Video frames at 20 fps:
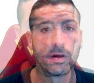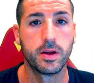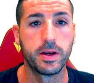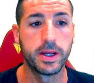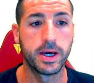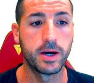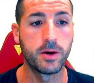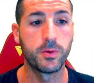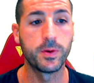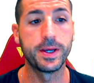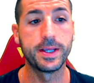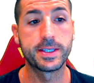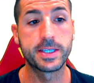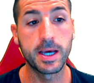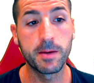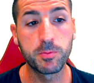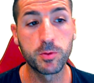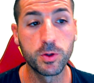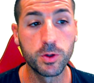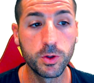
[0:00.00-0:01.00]
Now, it's
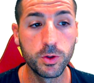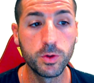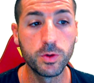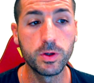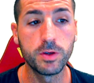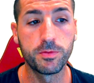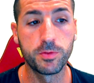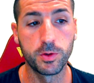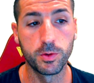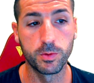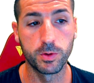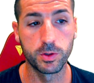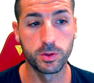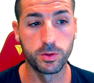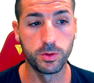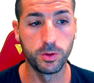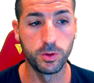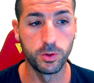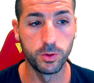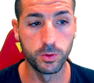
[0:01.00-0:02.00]
up to you if you want
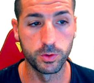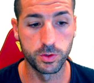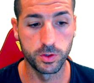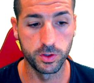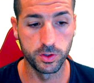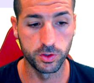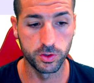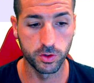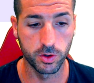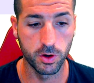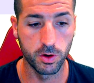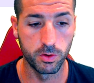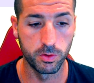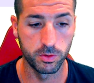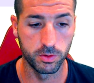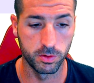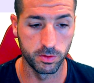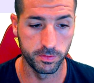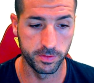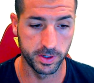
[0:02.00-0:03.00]
to use this
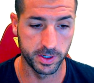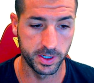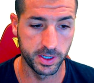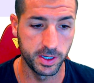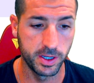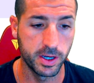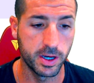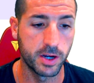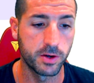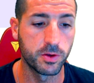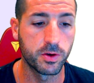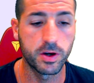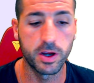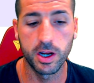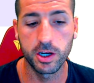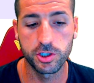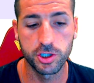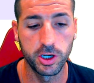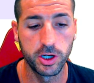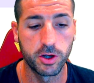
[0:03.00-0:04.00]
code over here. You can
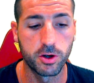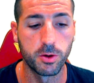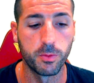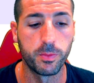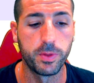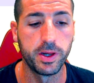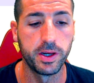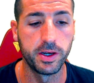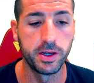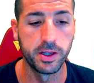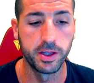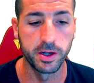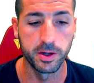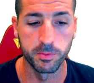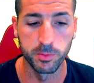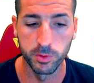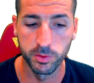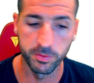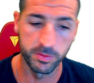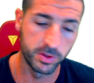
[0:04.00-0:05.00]
actually completely
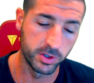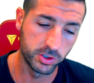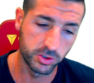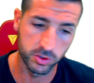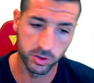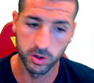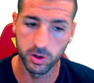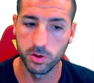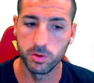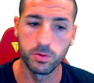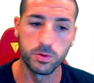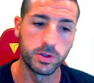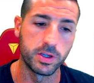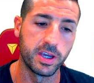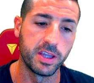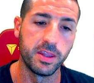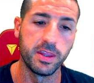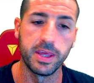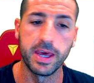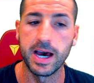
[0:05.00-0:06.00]
remove this code
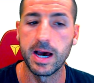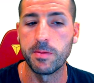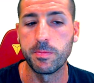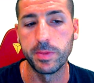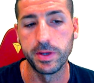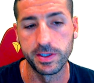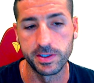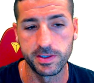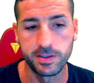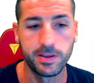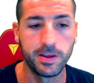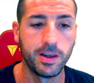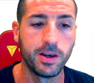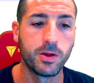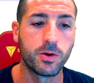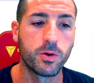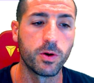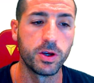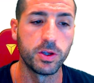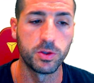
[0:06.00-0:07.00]
and the app is
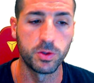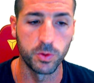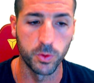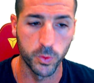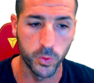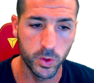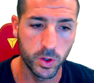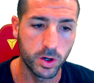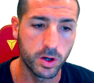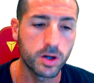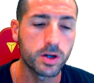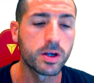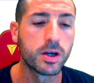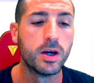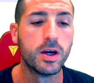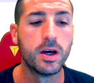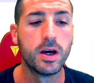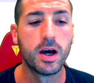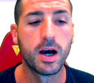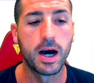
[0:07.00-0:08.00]
still going to work.
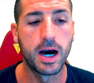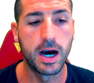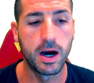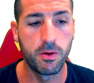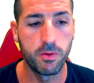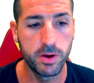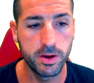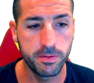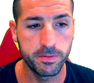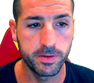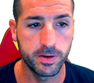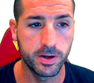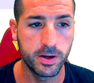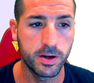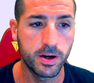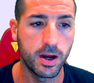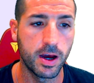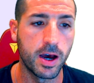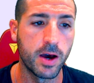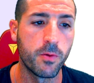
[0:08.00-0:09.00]

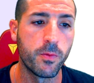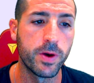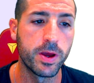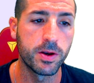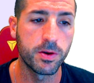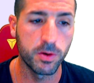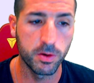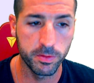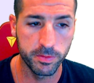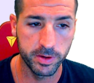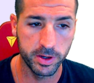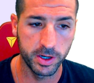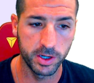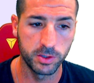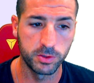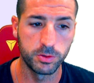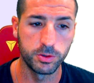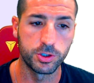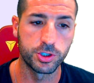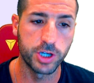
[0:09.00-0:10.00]
However, I went over
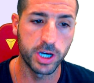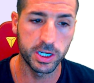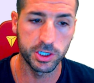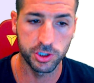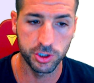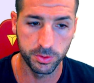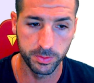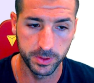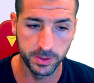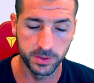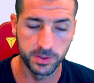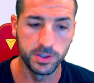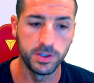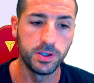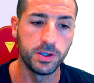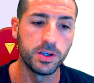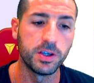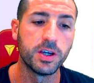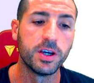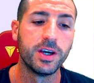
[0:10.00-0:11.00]
into
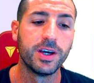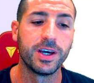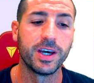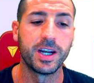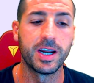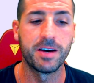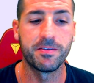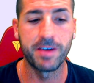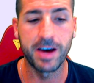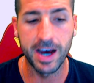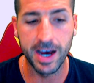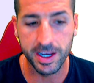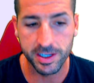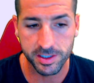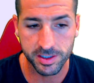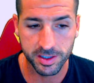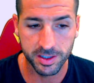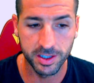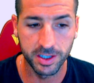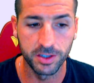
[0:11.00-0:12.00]
ChatGPT and I've
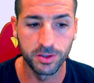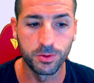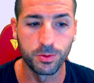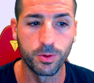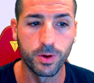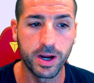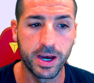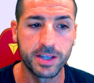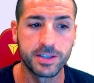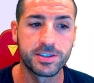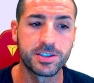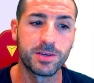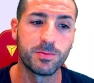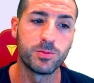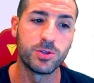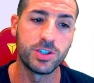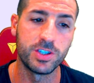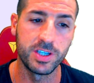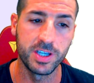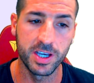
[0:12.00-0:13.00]
asked it to write some
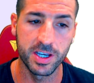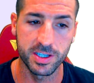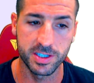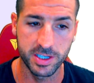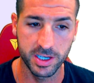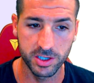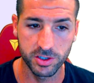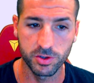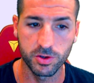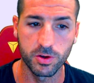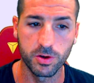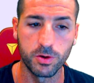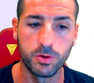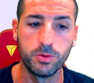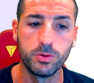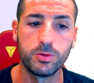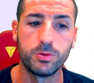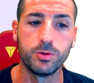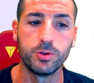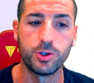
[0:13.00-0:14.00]
CSS
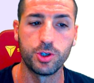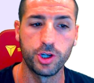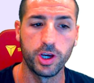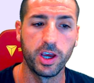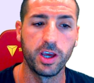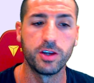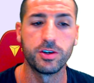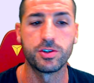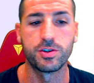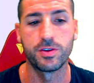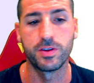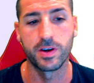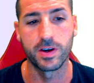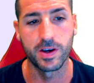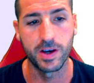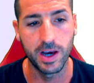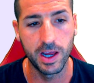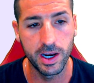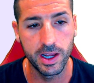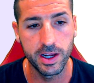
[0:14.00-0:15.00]
code to change the
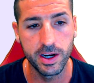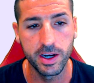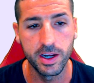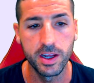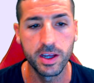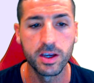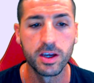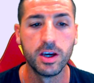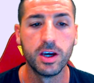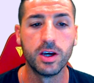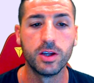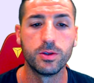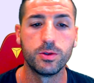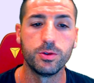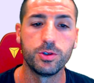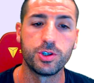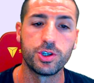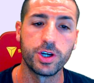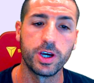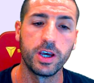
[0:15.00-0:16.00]
coloring,
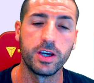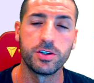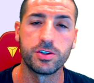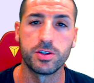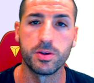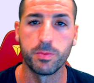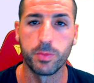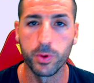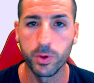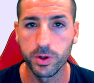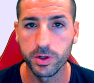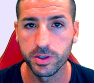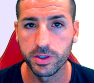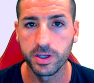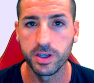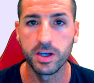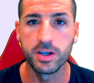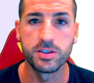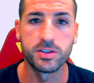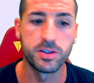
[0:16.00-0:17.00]
to change the
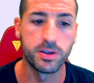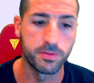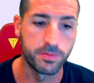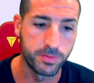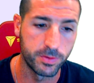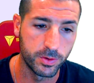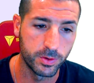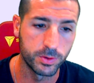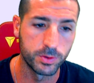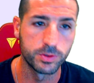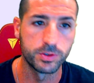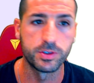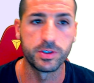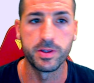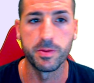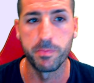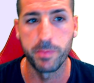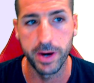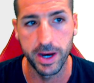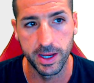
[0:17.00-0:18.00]
borders, the fonts,
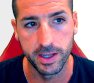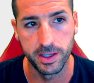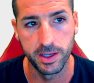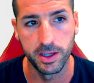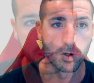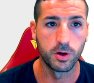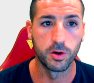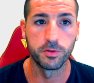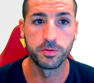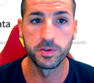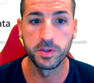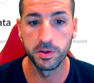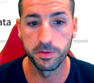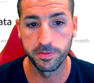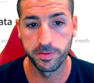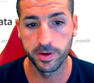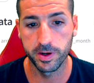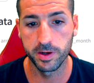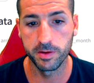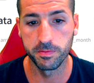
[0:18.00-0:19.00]
the padding of
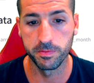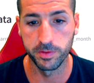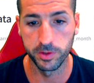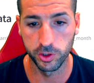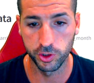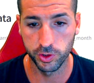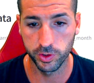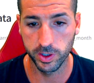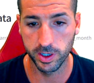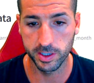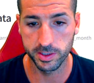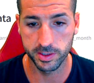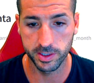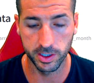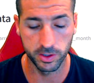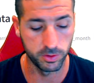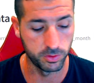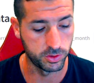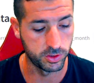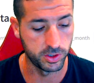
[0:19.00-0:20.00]
different visuals
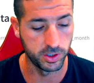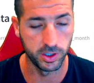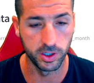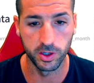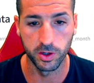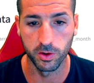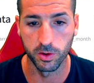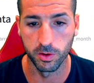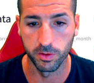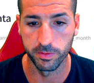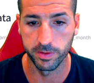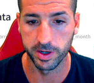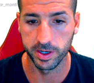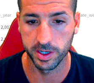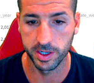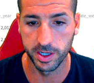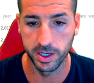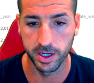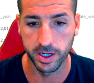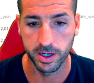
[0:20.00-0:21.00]
that you see over
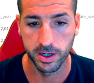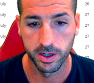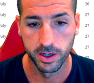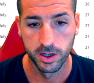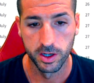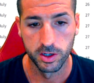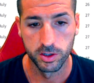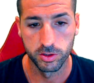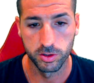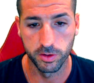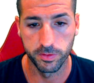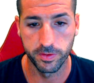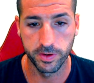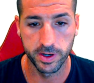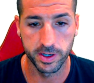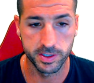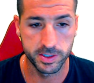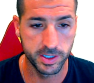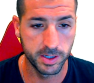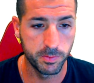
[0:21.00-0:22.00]
here. So for
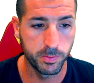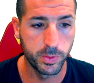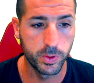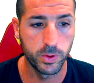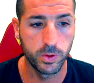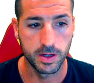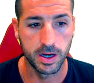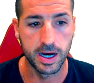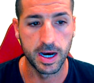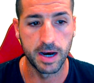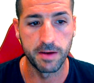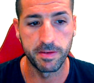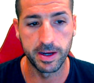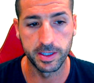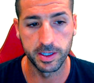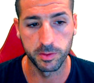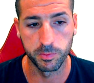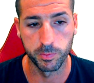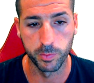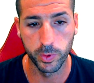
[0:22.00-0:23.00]
example, I
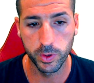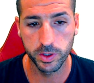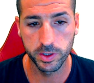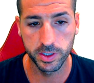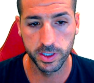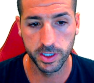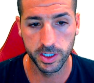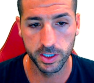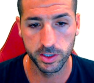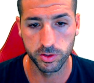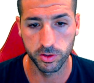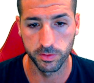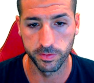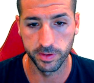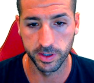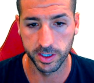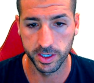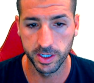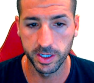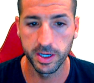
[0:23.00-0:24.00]
have added borders
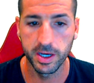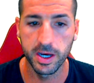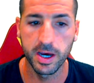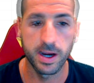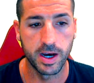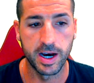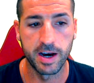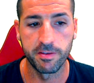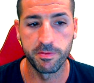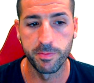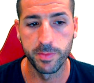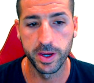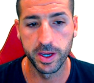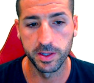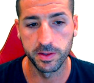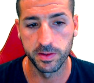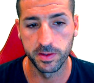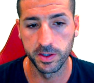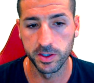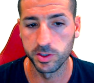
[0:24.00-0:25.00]
over here. I have
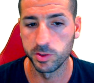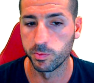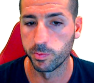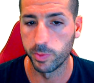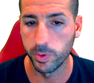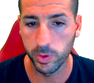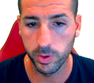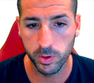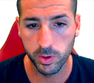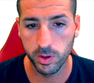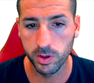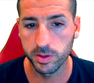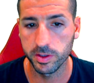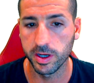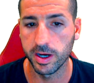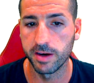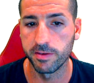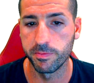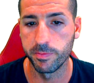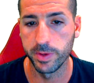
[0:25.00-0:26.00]
made this bold.
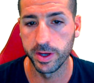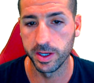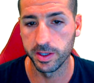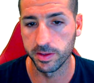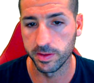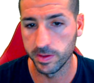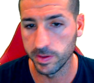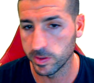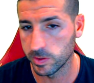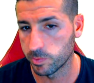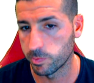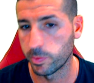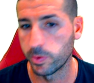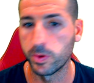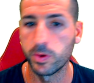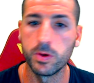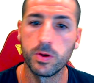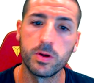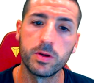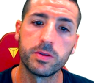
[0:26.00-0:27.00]
I have made this
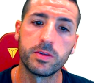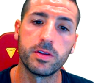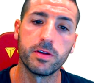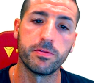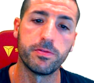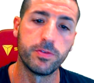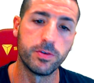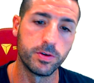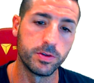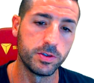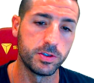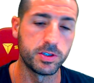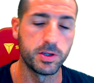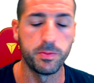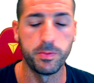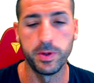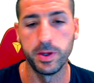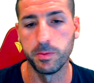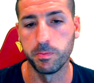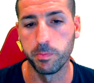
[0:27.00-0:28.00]
bold. The font is a
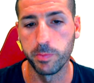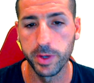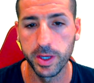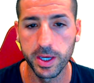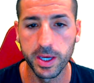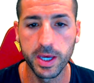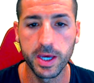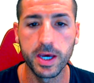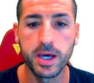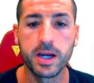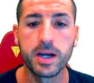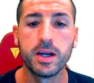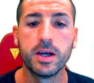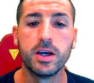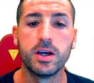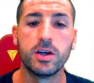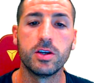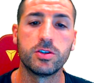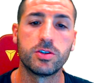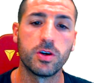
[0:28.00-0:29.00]
bit bigger.
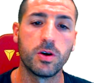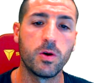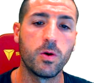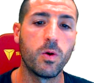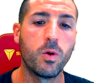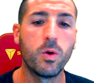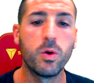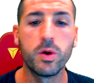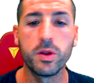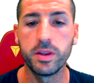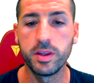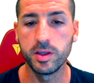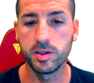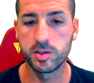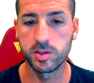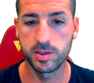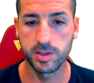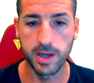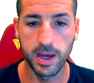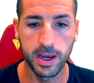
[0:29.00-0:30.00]
So all
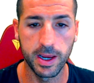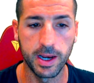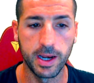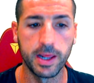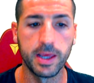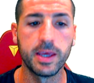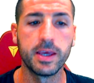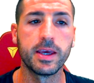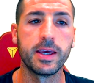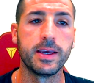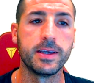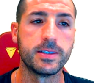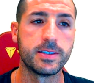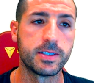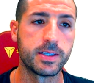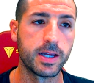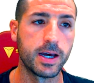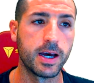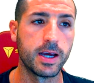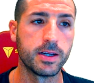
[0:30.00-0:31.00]
this styling is
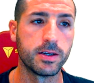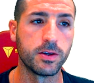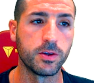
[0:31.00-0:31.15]
done